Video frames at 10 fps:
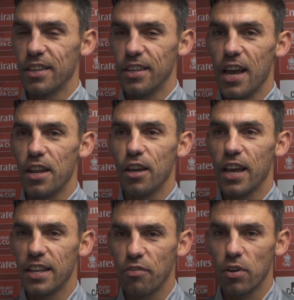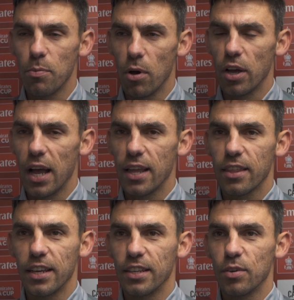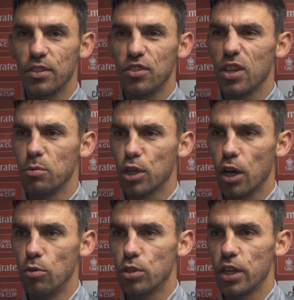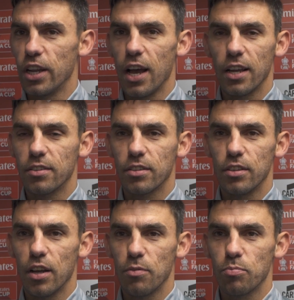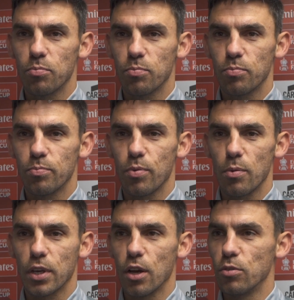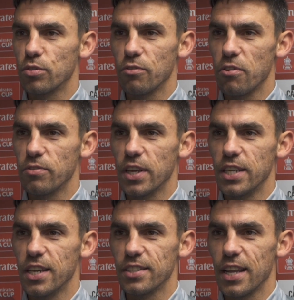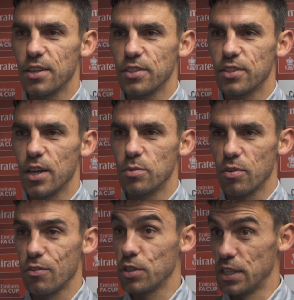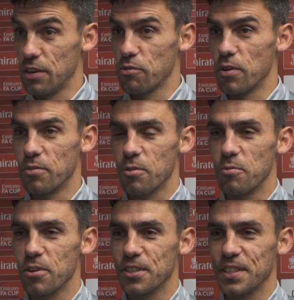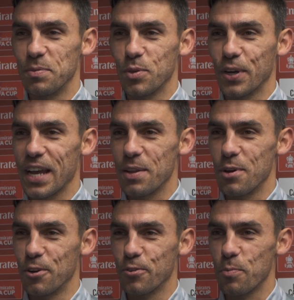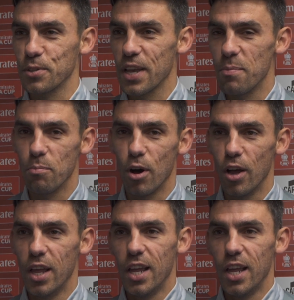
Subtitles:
Yeah, definitely. But I think as in terms of coaching, I've probably coached for 15 years now. As in terms of obviously different from first team to academy, 100%, but